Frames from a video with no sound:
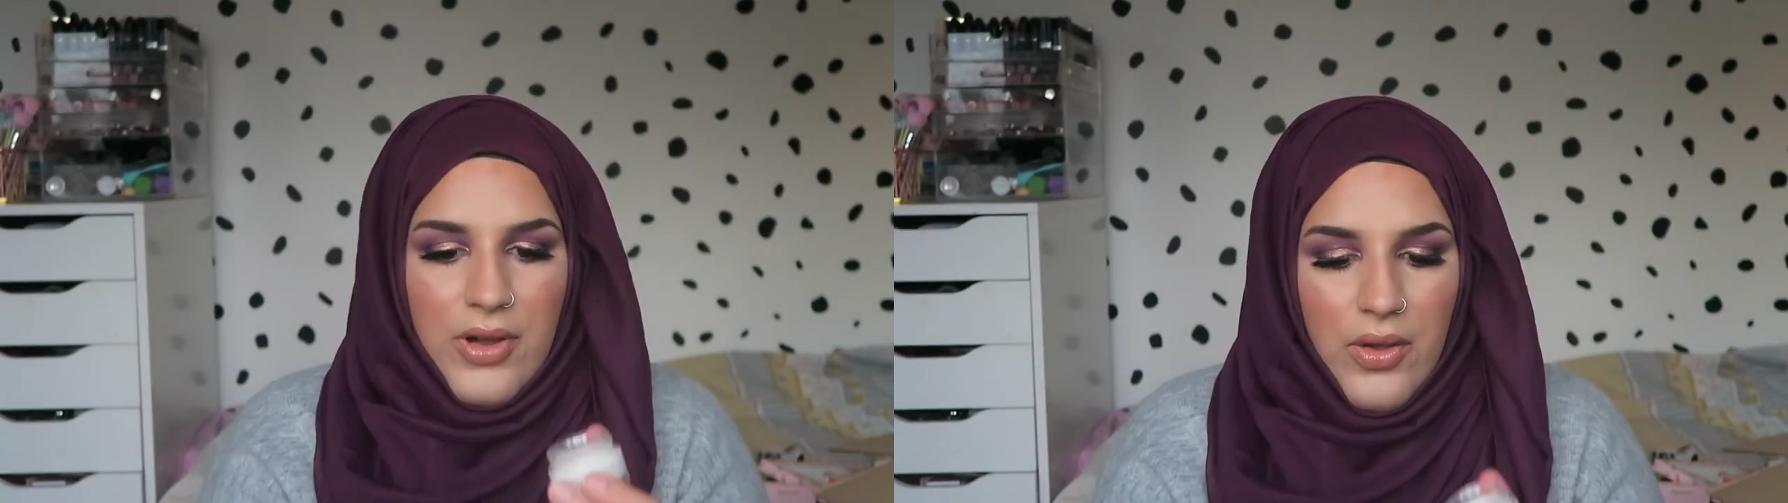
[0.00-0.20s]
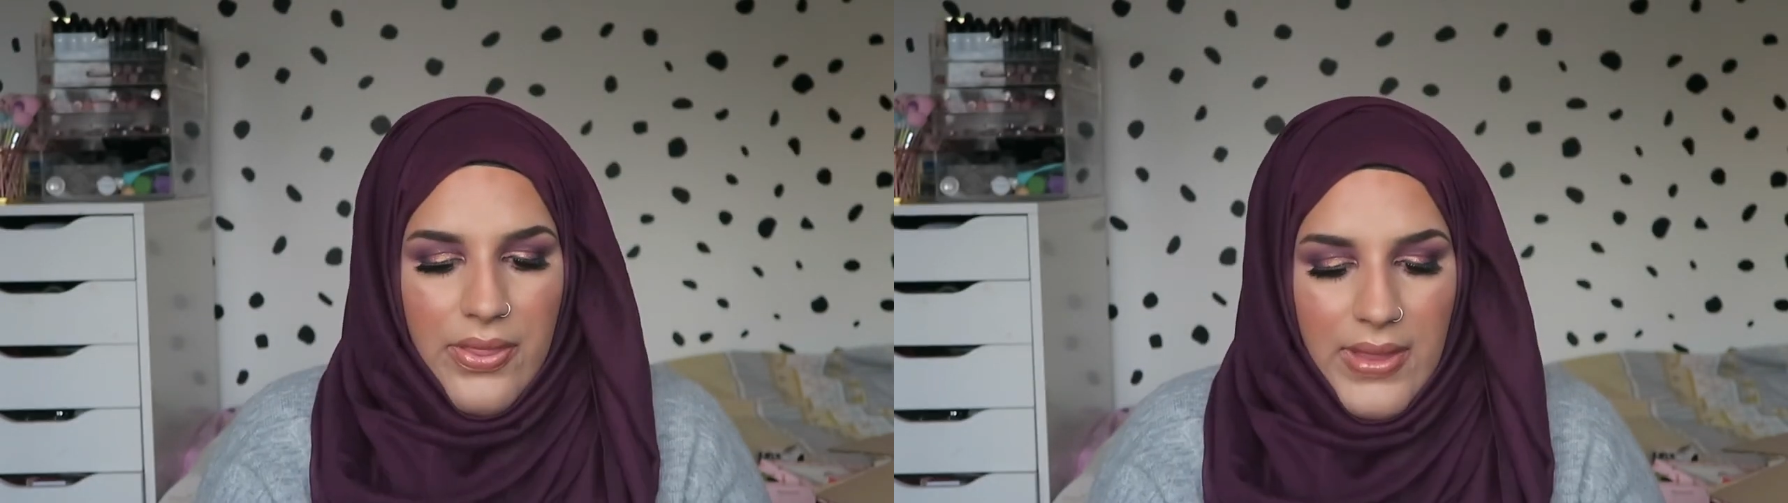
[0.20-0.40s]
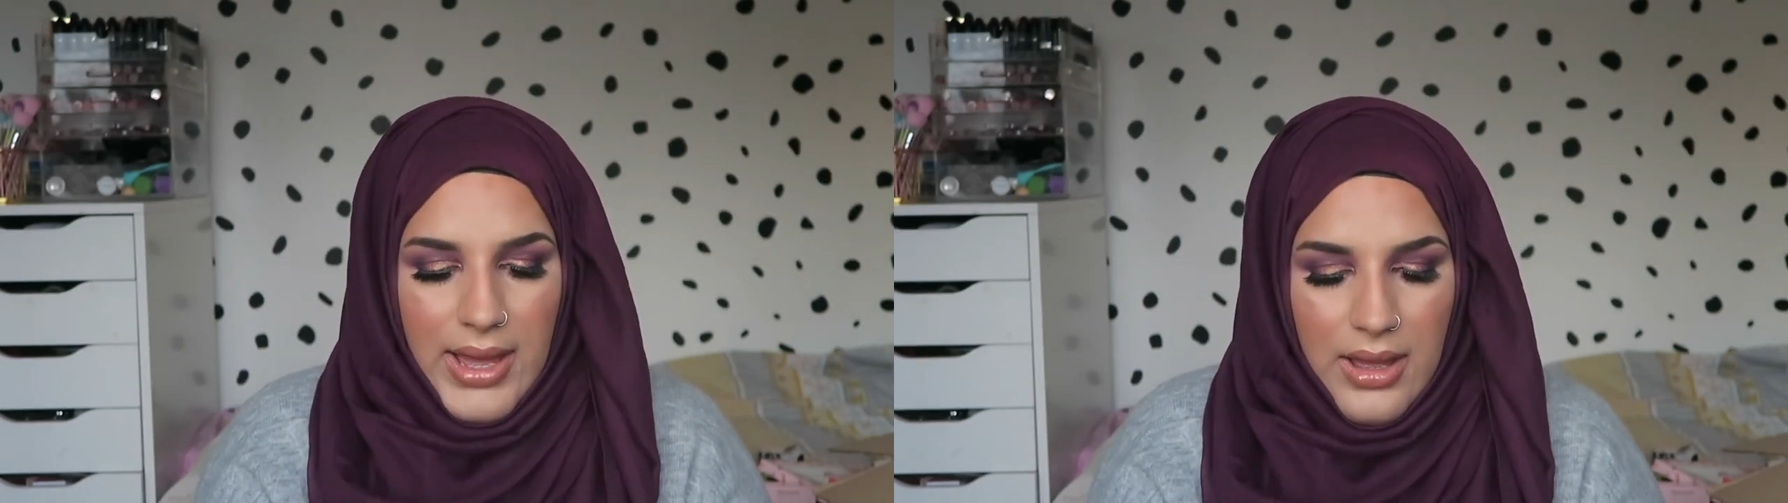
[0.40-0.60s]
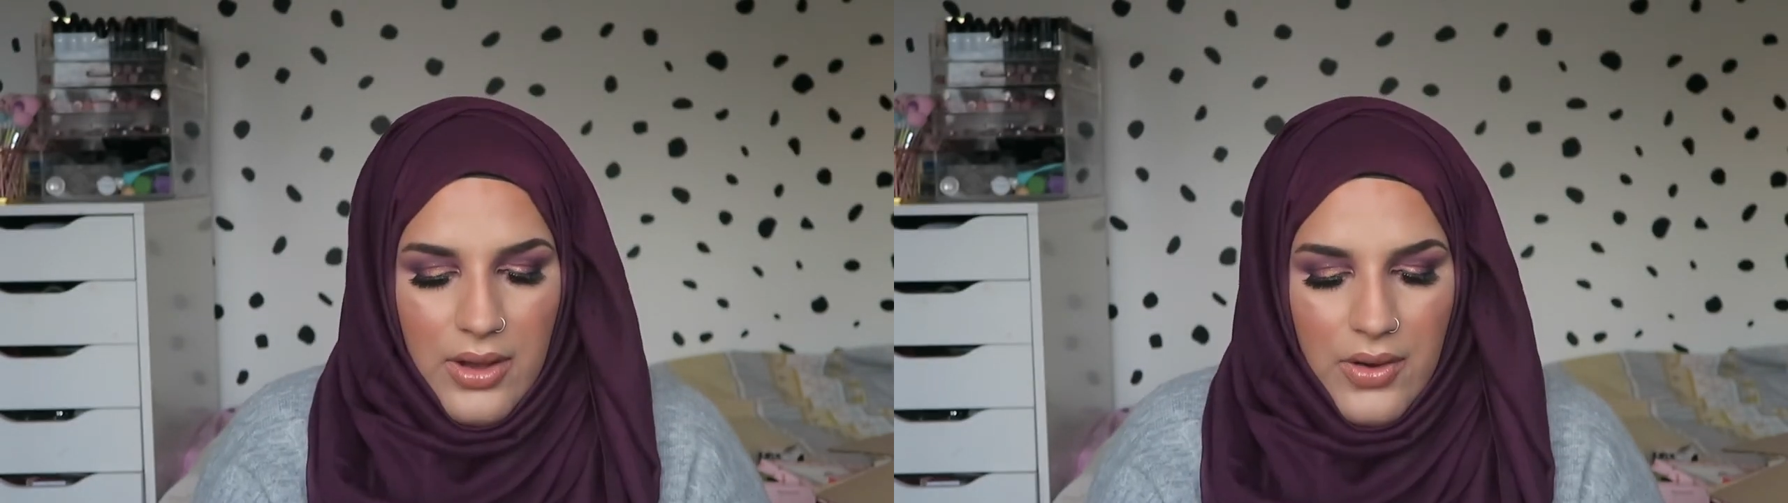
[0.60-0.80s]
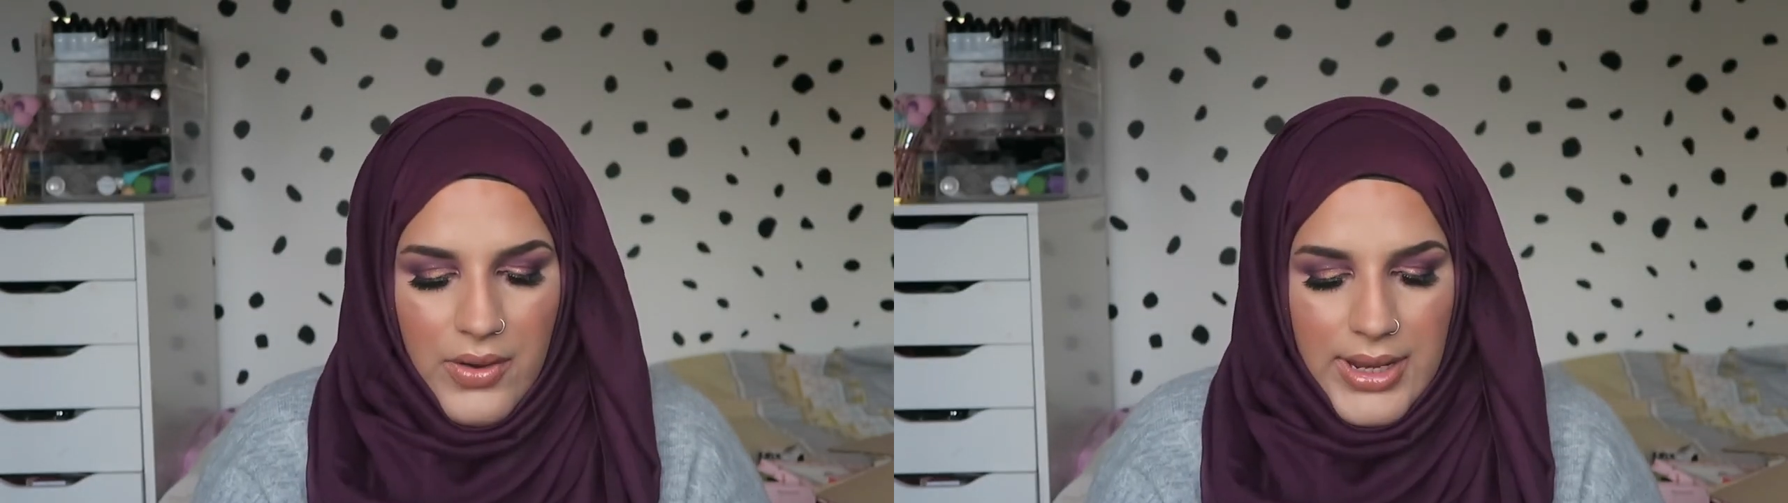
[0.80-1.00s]
got that
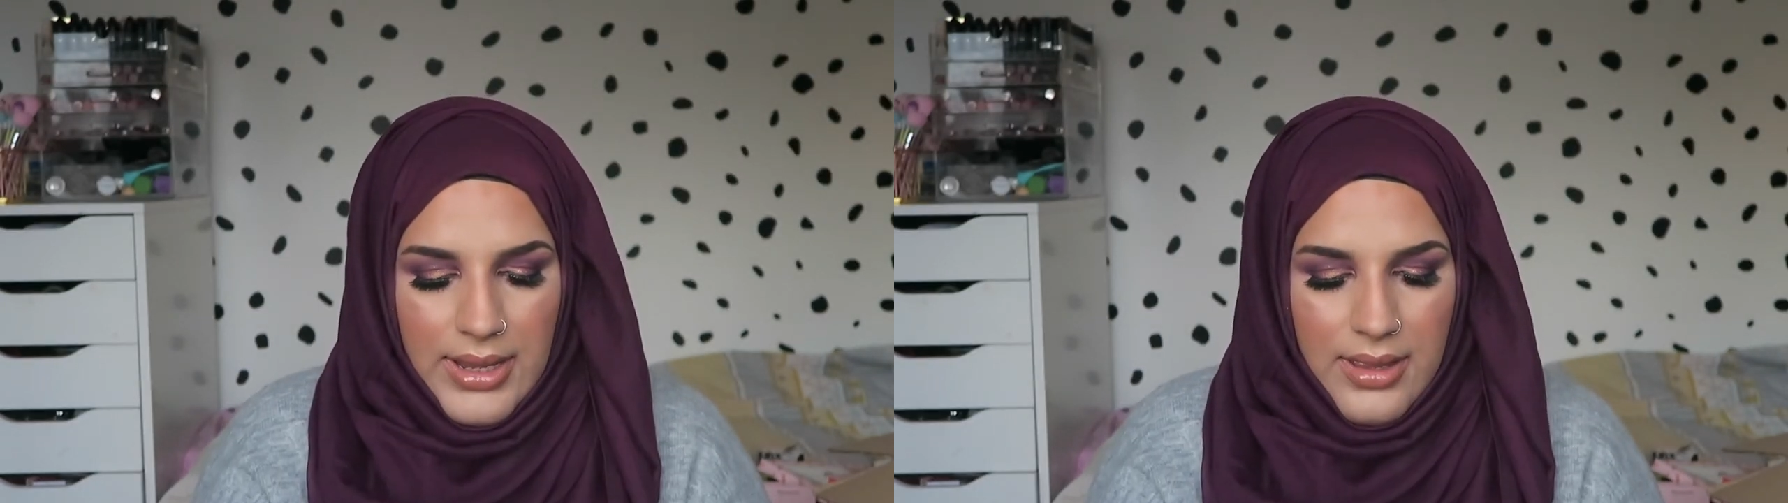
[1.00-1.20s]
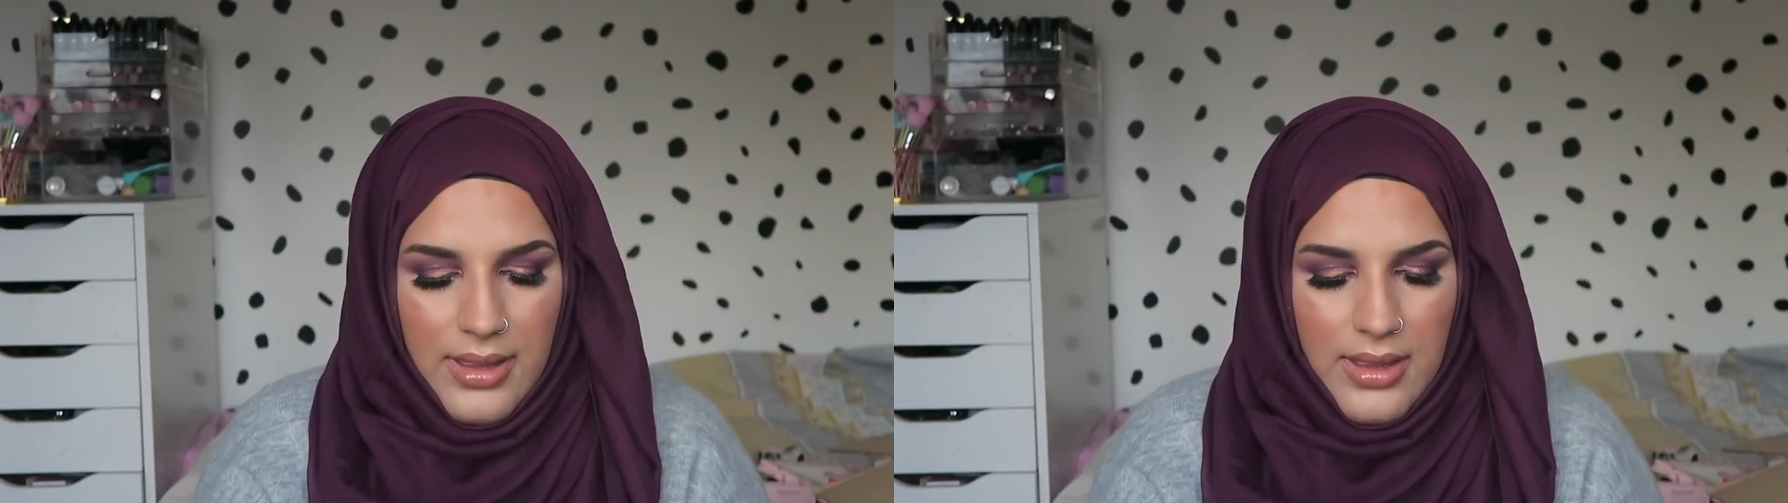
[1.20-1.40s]
on it.